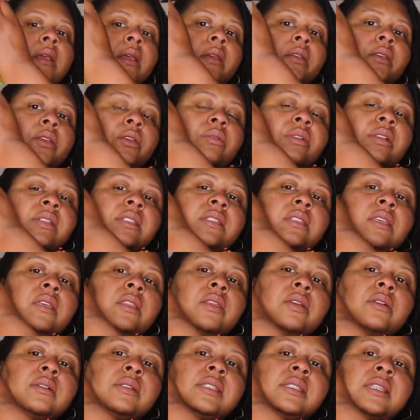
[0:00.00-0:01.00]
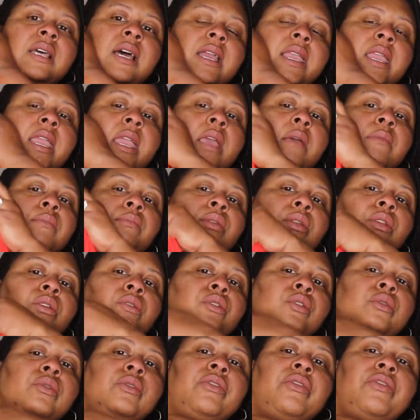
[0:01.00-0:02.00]
You can see there's cyan,
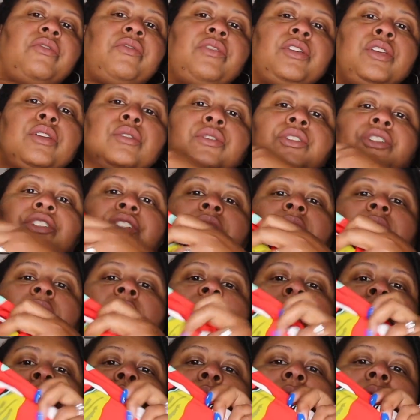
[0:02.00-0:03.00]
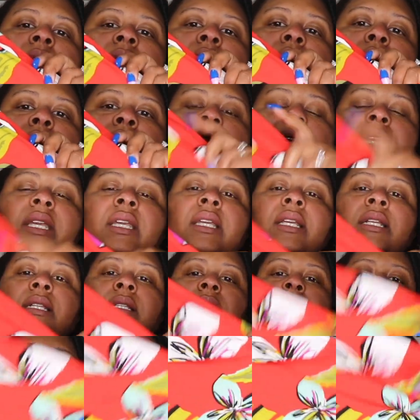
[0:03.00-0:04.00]
blue, fuchsia, bright
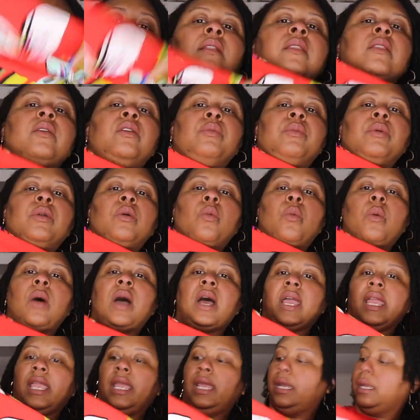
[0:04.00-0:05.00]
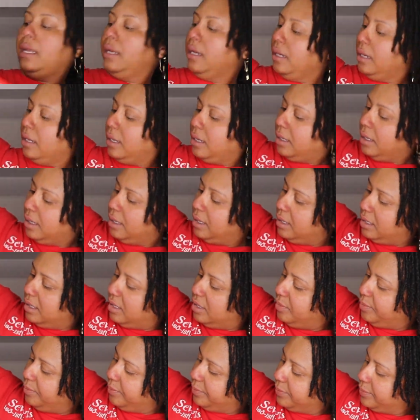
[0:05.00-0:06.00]
greens, a little bit of white
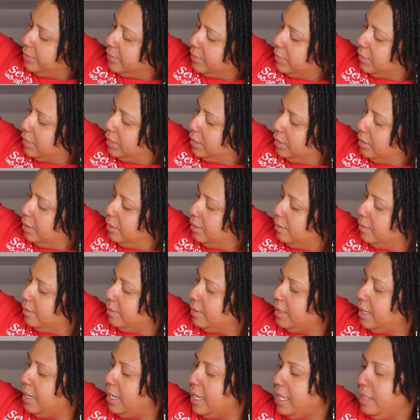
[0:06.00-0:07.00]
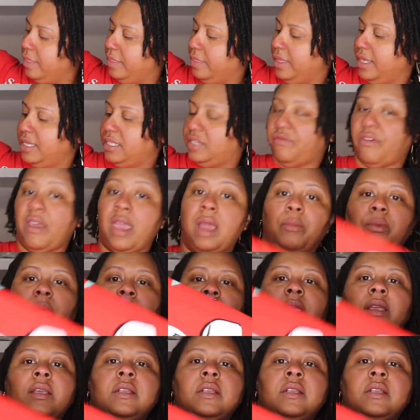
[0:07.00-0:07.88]
in this fabric.